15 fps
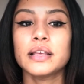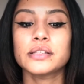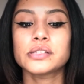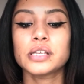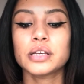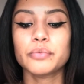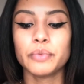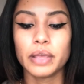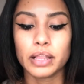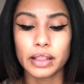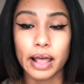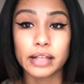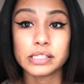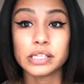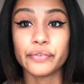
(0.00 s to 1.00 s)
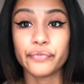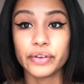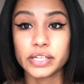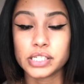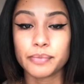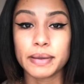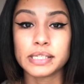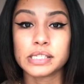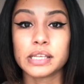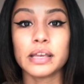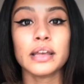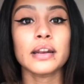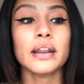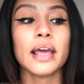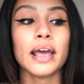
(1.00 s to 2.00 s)
It took me a lot to fix my
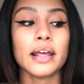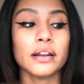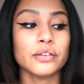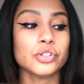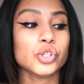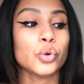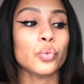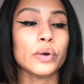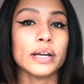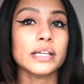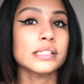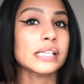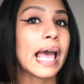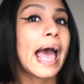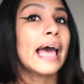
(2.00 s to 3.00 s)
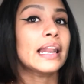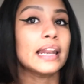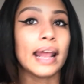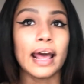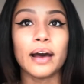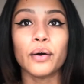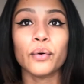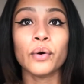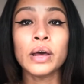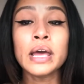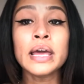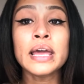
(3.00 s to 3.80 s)
skin and to where it's at now.